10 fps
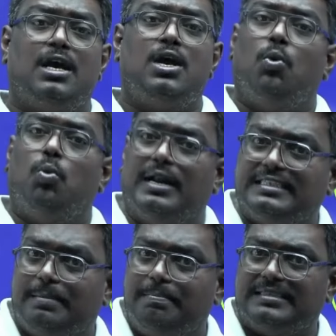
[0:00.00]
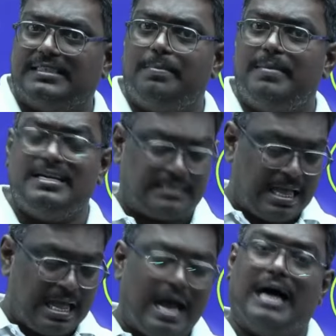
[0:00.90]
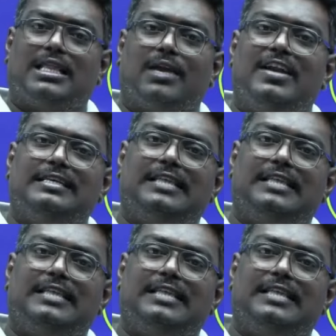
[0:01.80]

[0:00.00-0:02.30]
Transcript: One is the measurements, other one is the